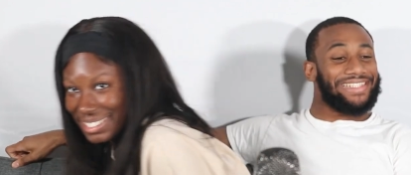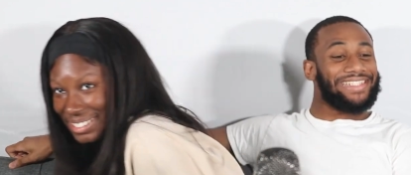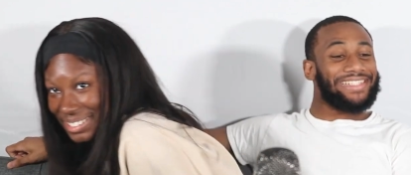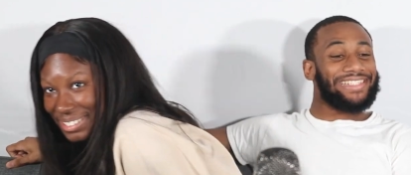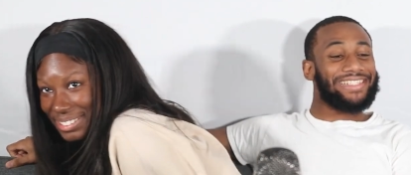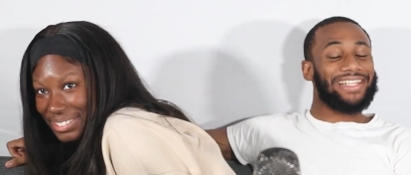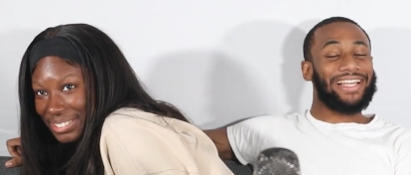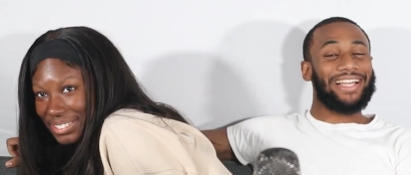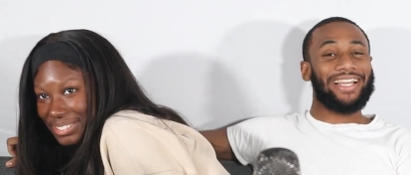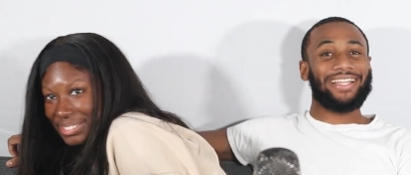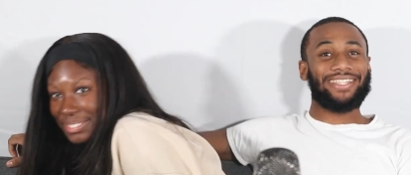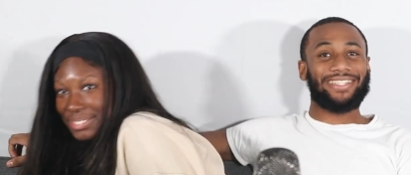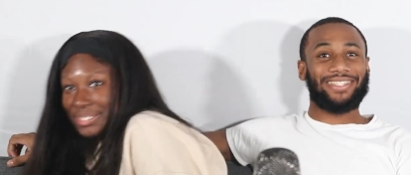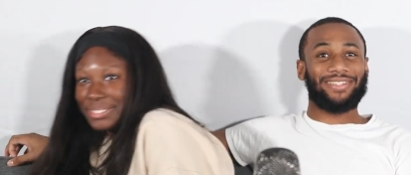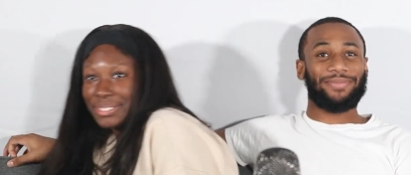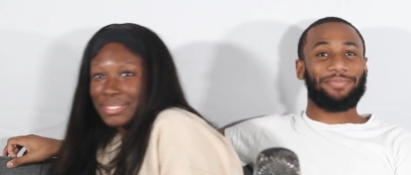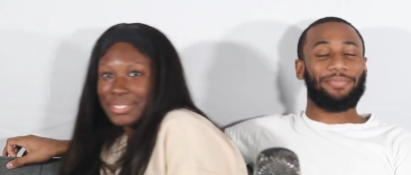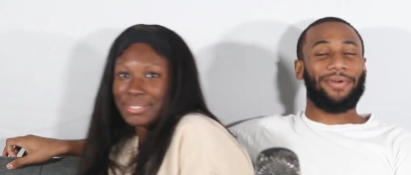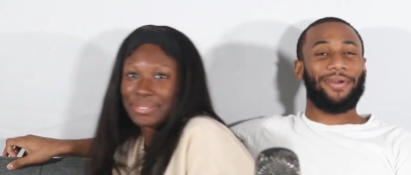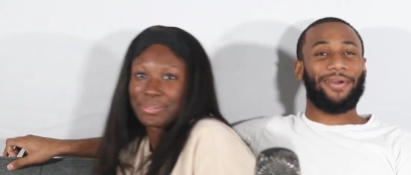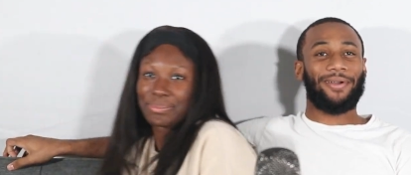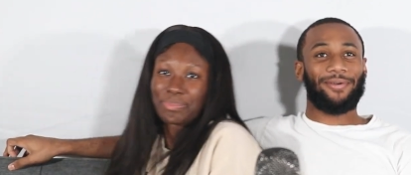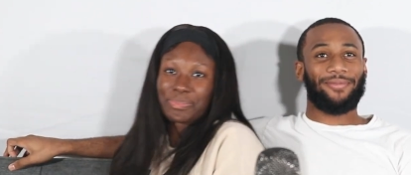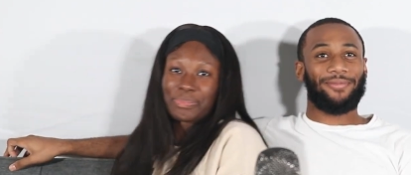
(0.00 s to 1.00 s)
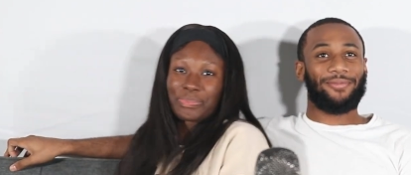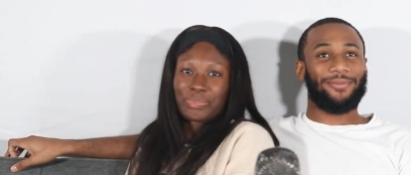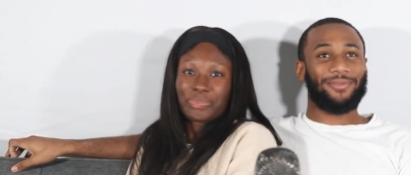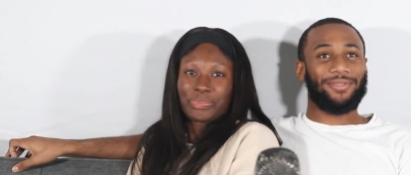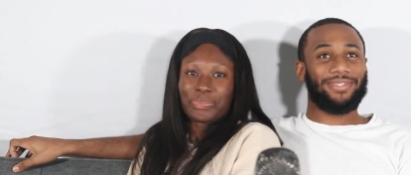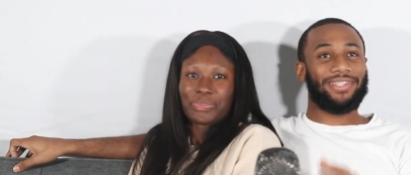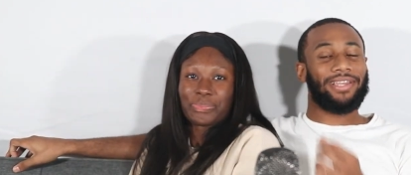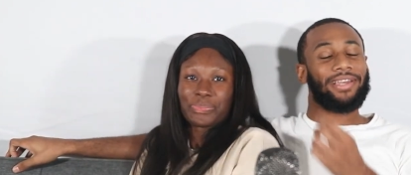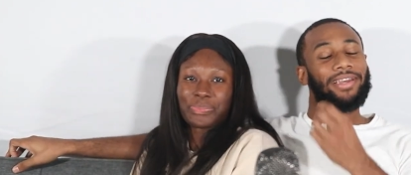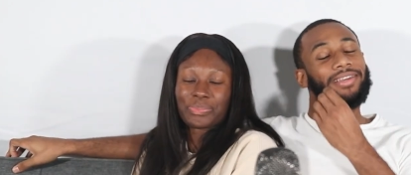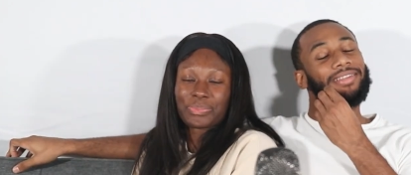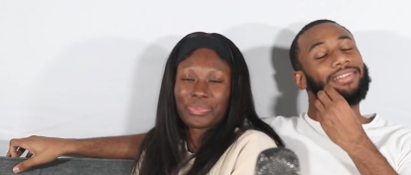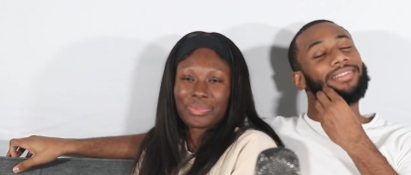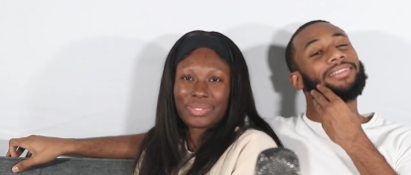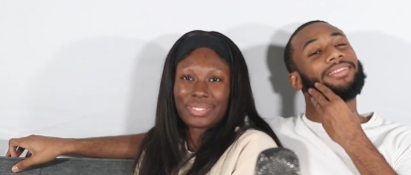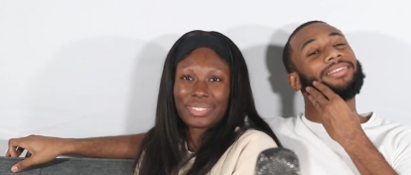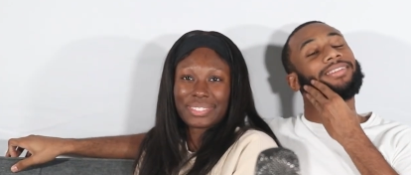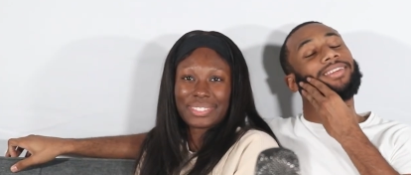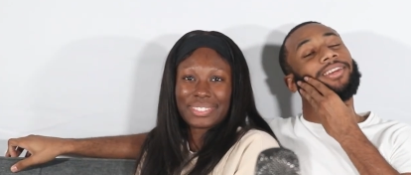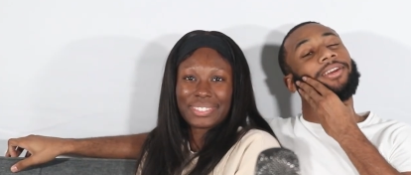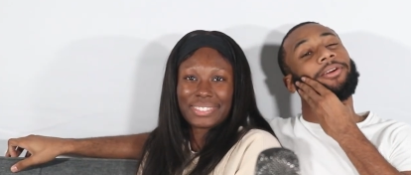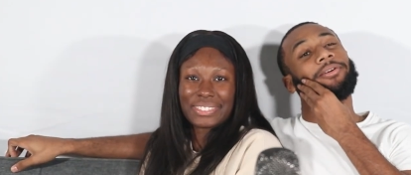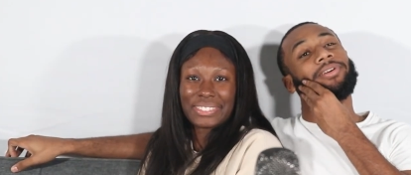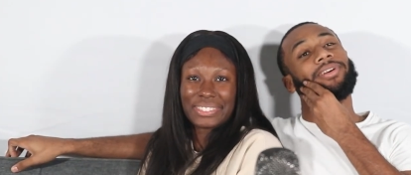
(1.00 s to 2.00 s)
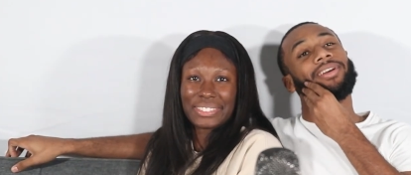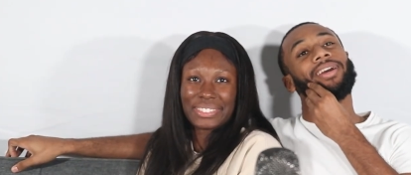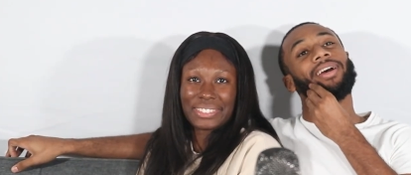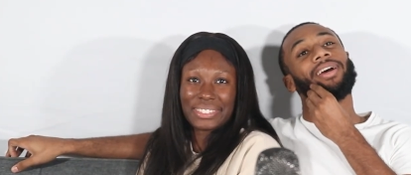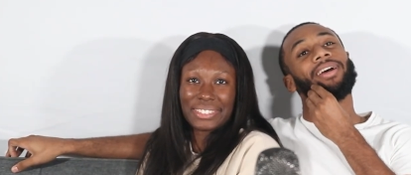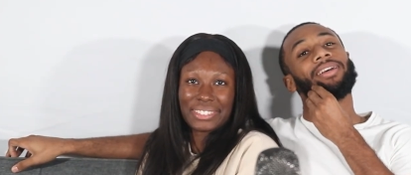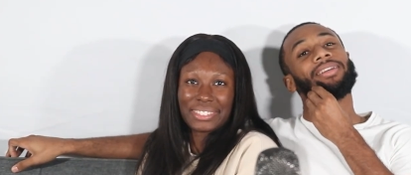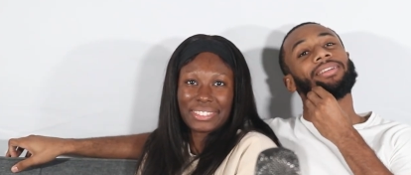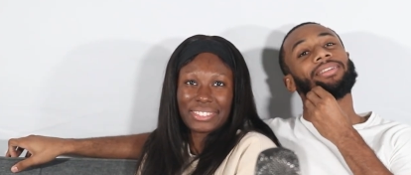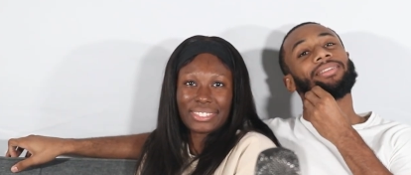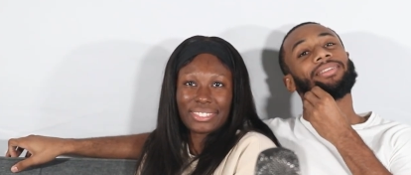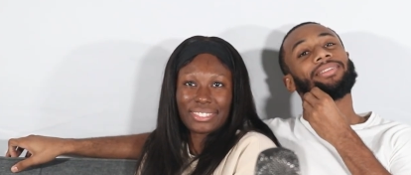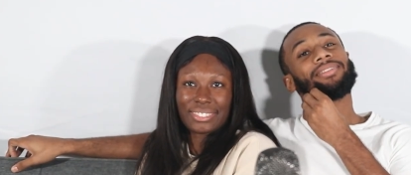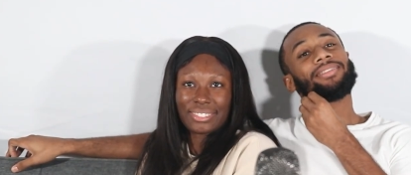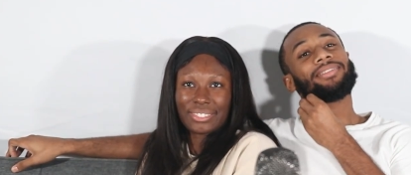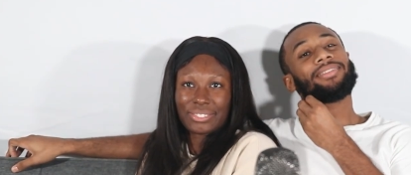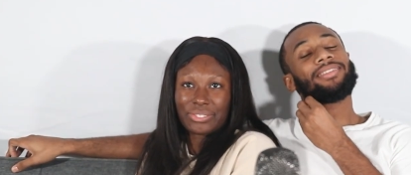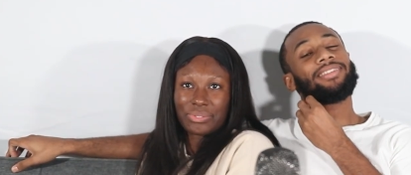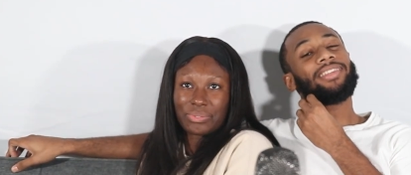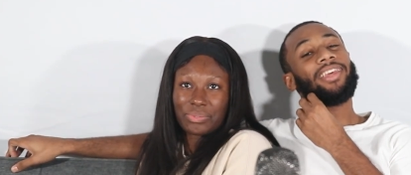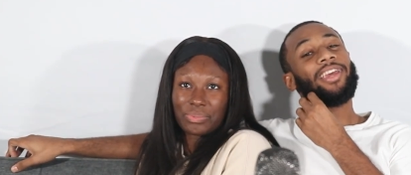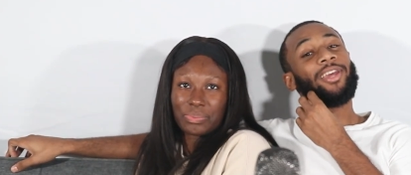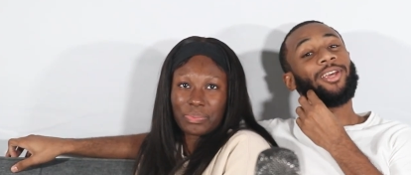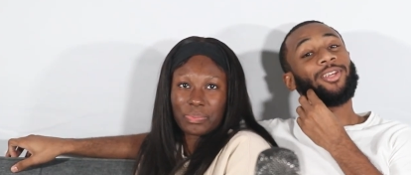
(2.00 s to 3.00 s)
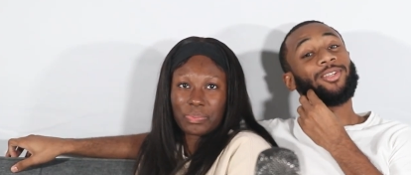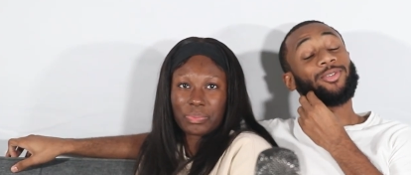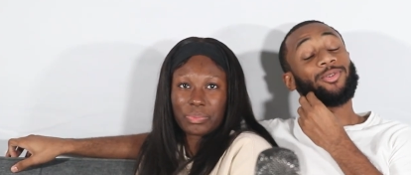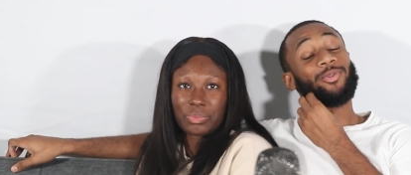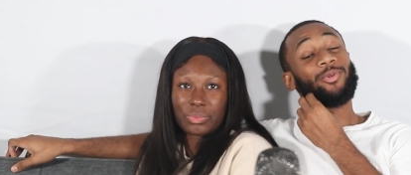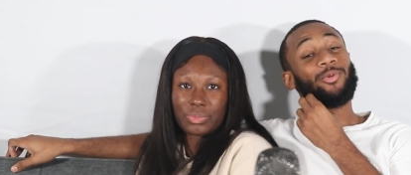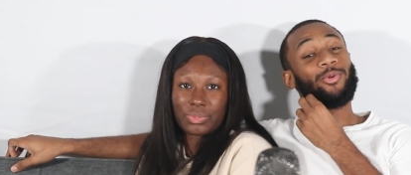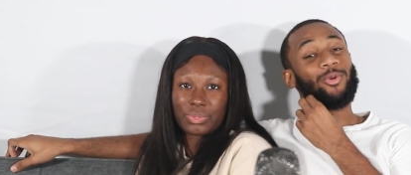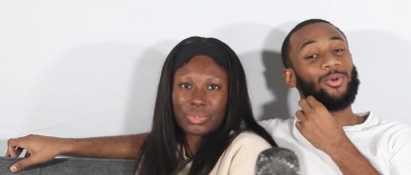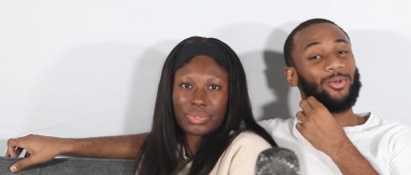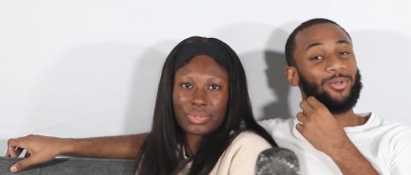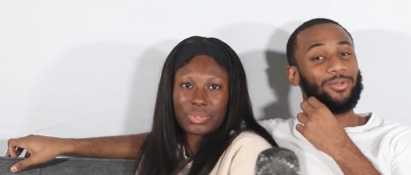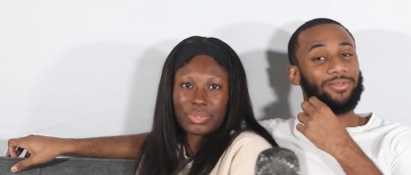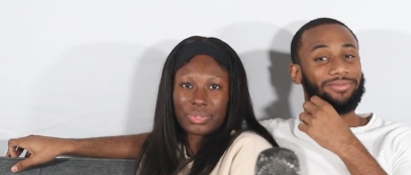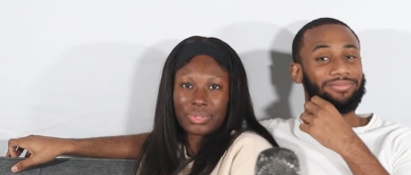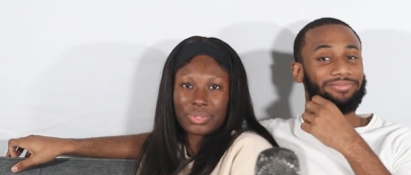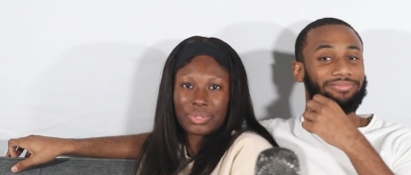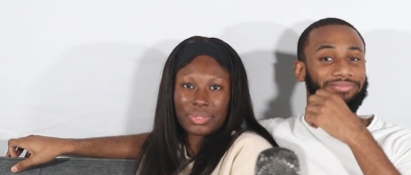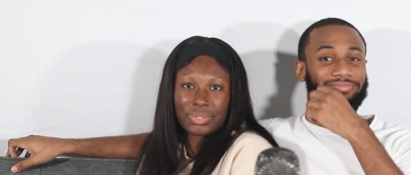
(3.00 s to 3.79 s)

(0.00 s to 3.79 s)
Speaker 1: Science is powerful. Science is scary, guys. Stay in school.